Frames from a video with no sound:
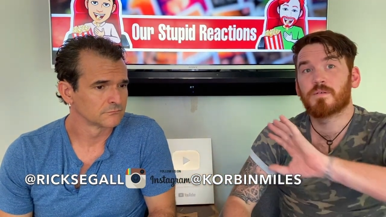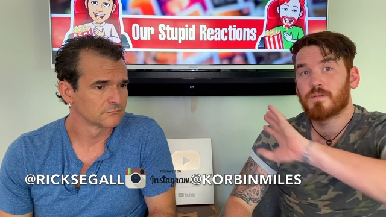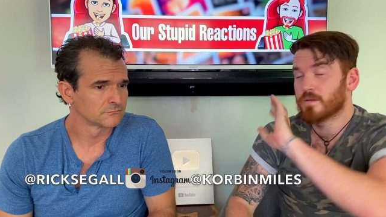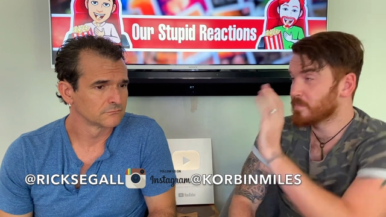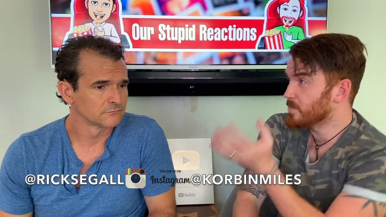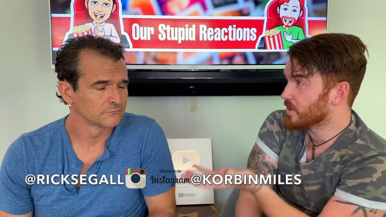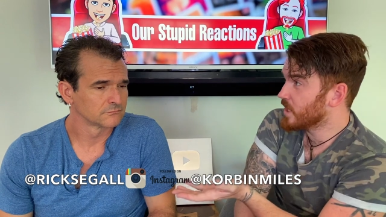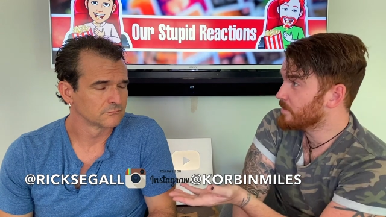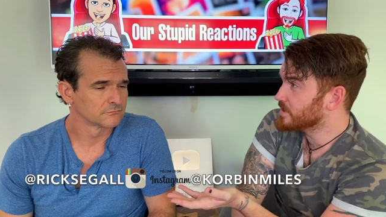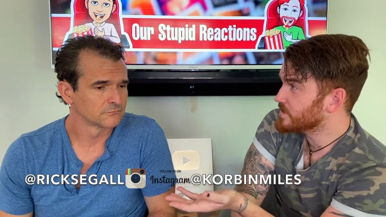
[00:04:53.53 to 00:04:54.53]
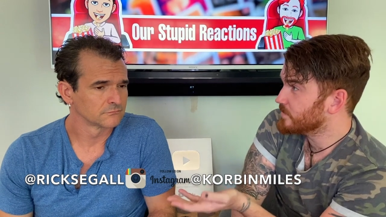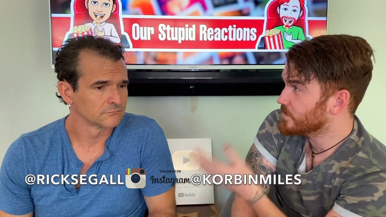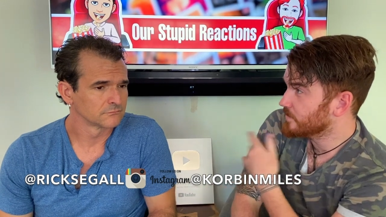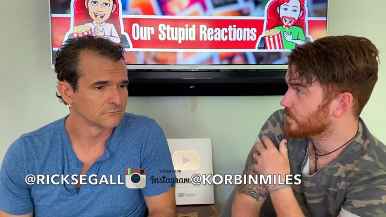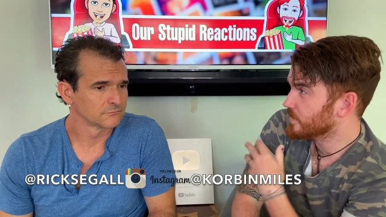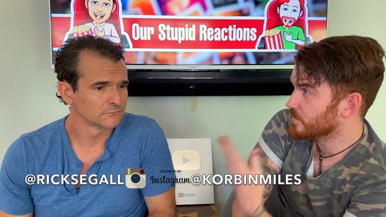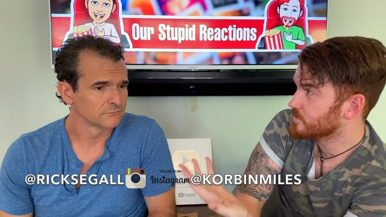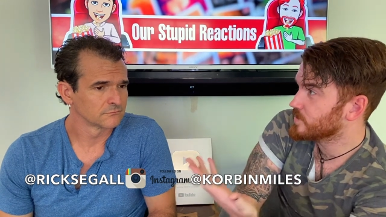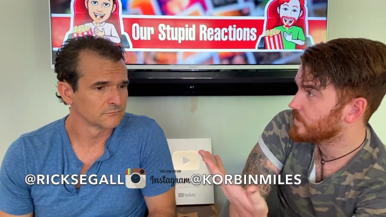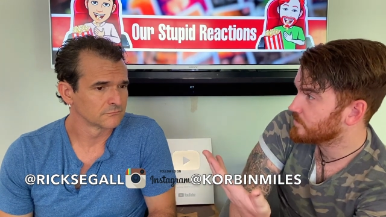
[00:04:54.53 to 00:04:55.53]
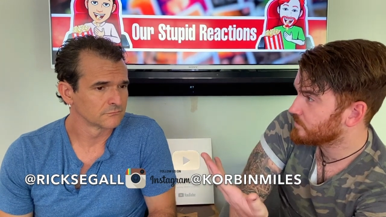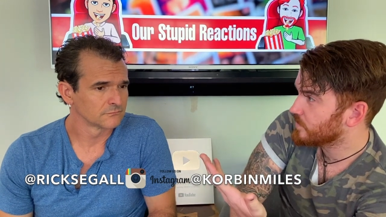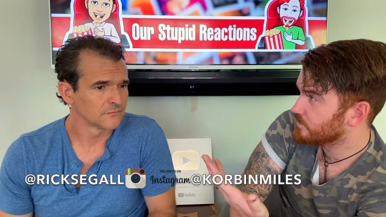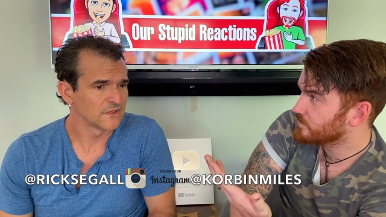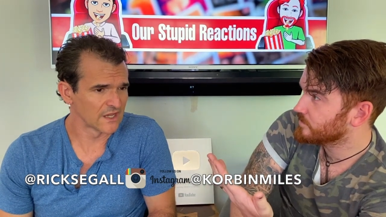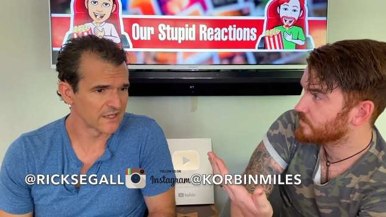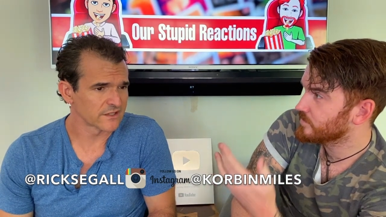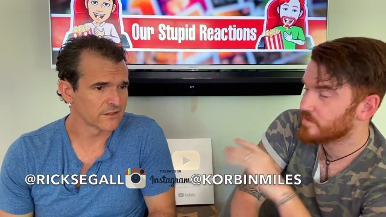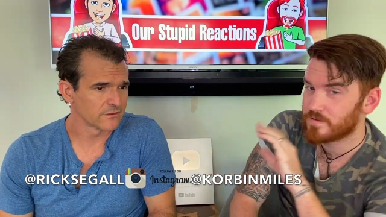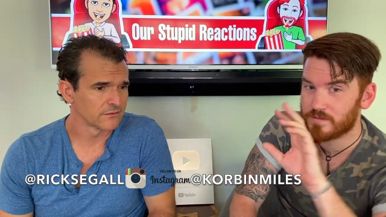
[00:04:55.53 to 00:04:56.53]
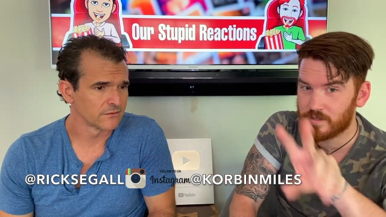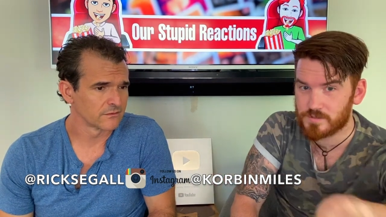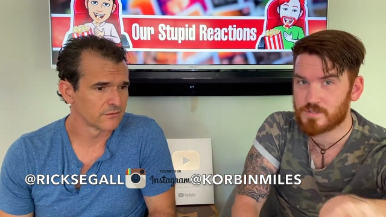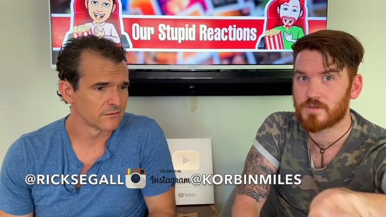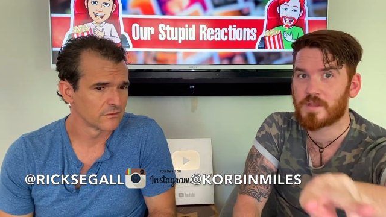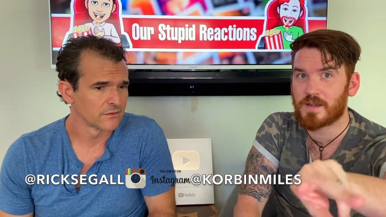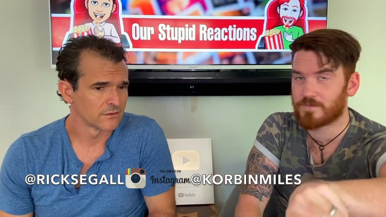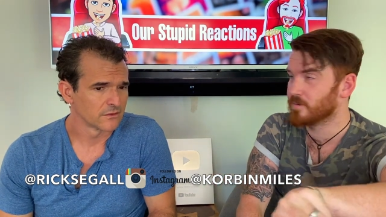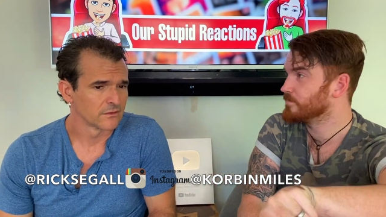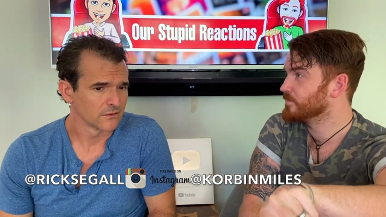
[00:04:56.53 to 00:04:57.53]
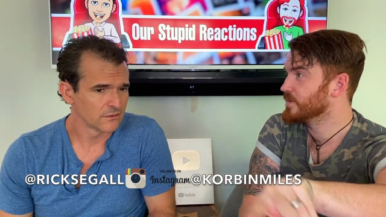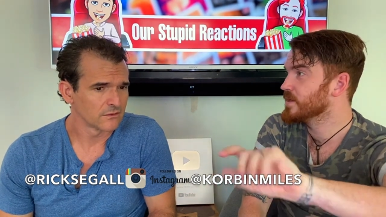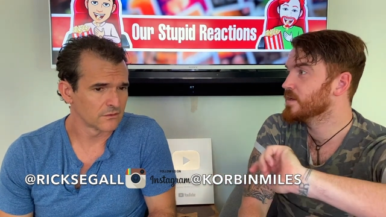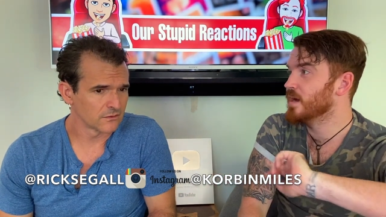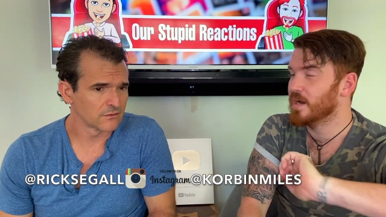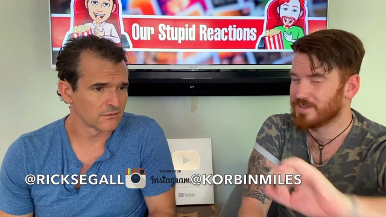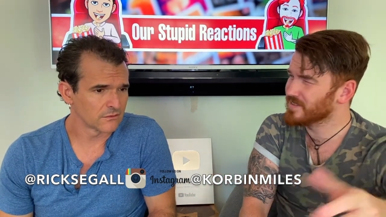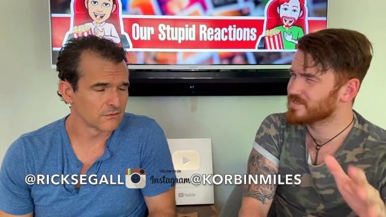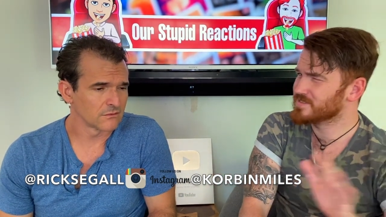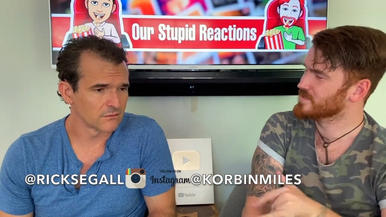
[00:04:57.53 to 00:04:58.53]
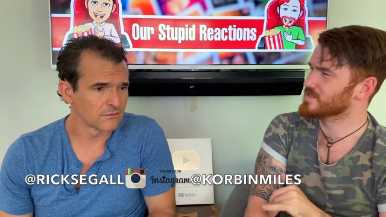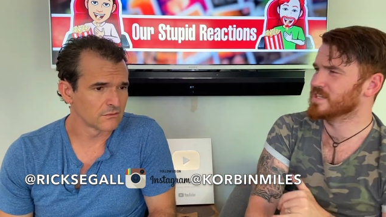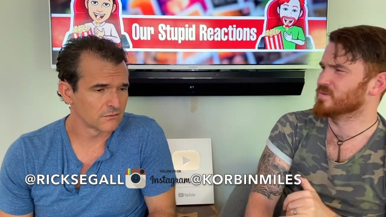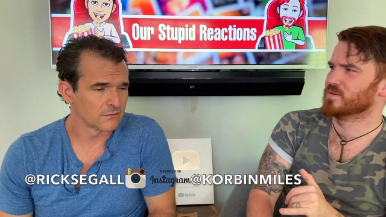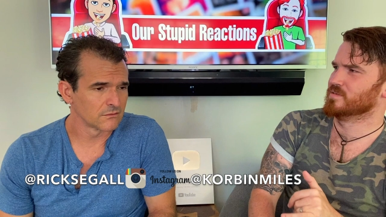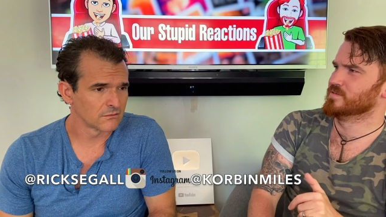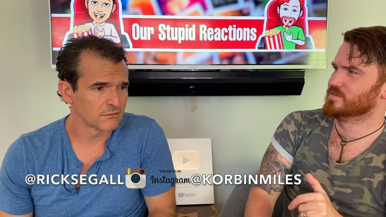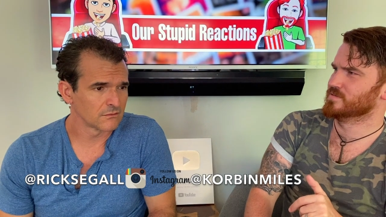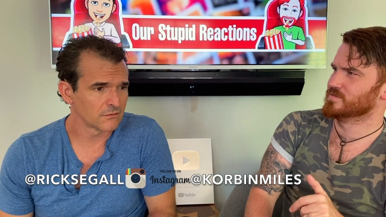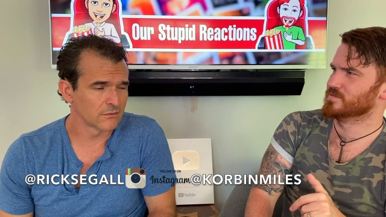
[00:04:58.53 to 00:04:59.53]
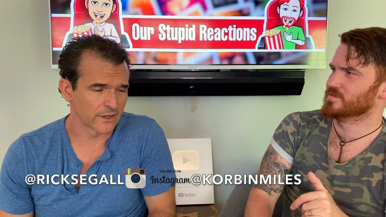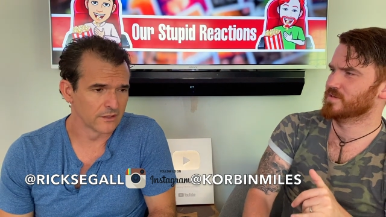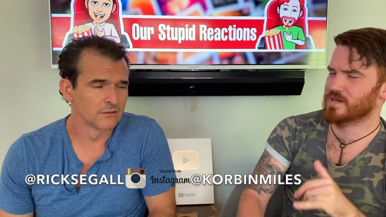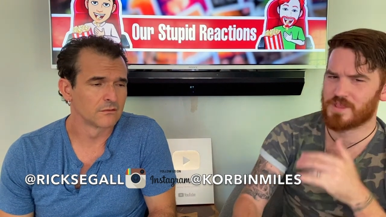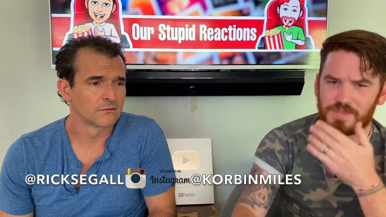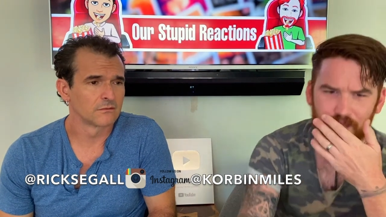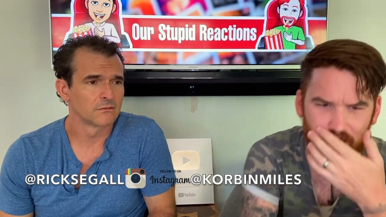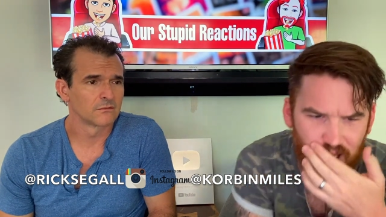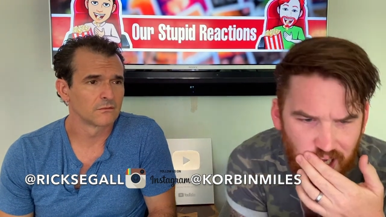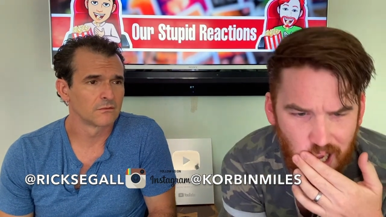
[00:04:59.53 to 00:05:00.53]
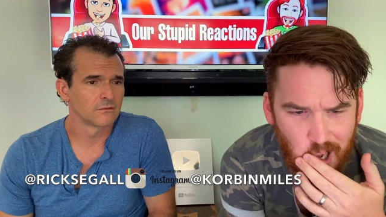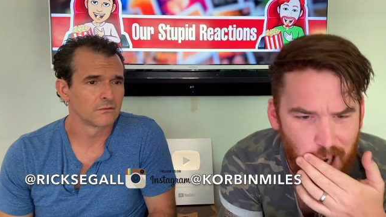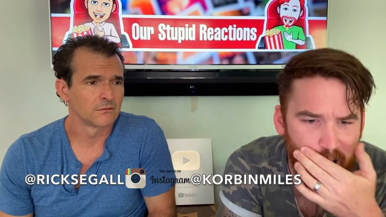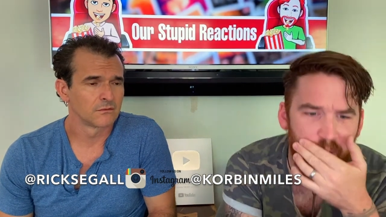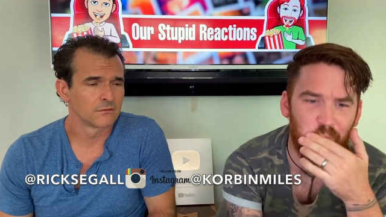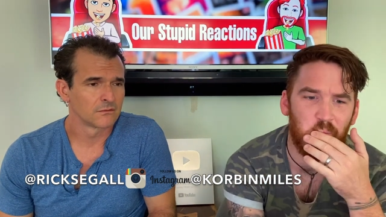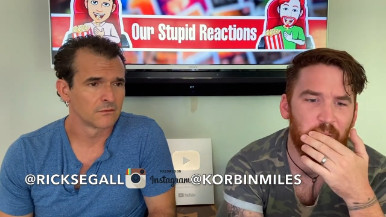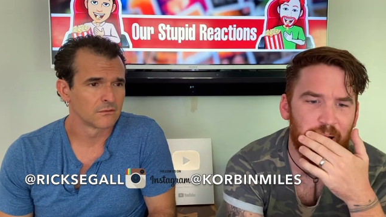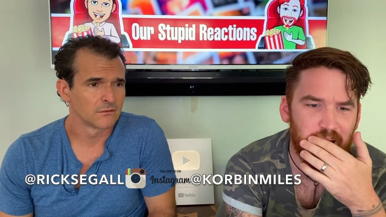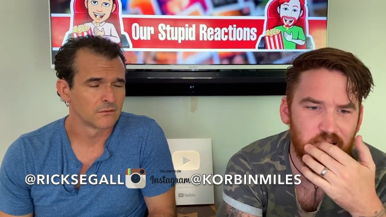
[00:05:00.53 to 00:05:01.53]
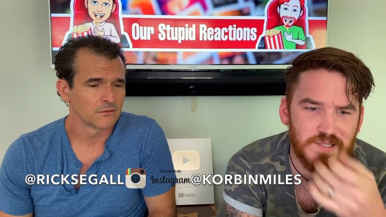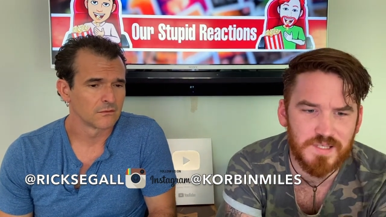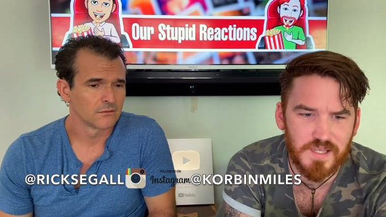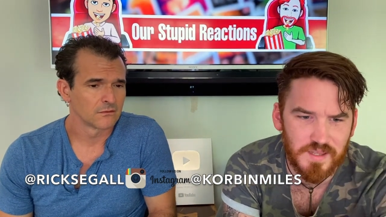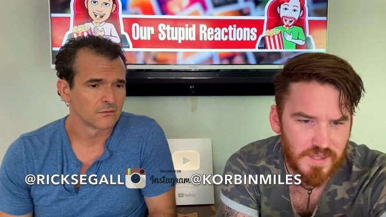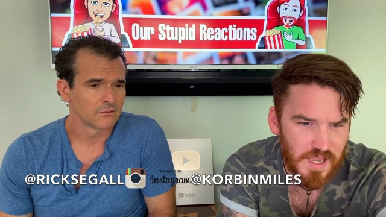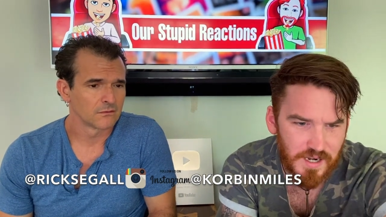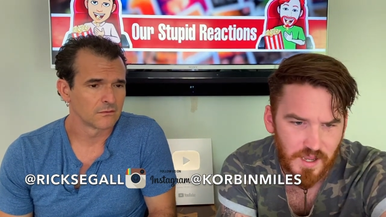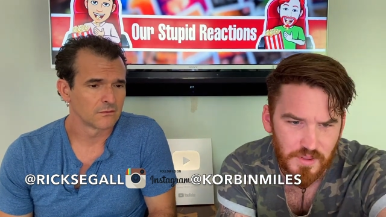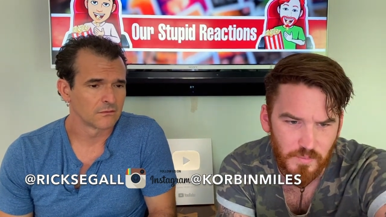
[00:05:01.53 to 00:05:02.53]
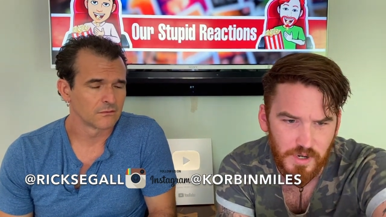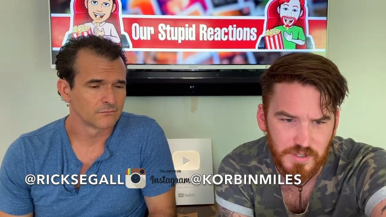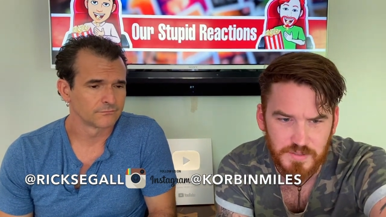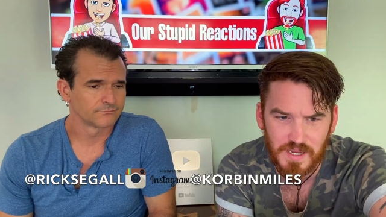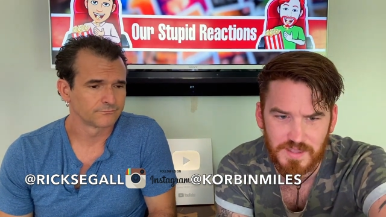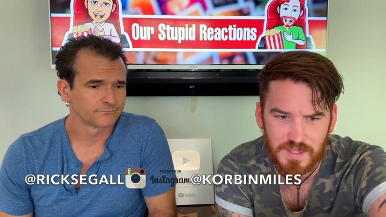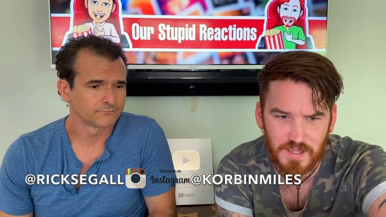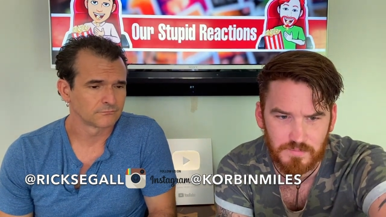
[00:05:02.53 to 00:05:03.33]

Speaker 1: Now, remember the comedy scene that we didn't understand, right? Yes, those two, that film. I think this is the sequel. Okay. I think. Because that other one also had,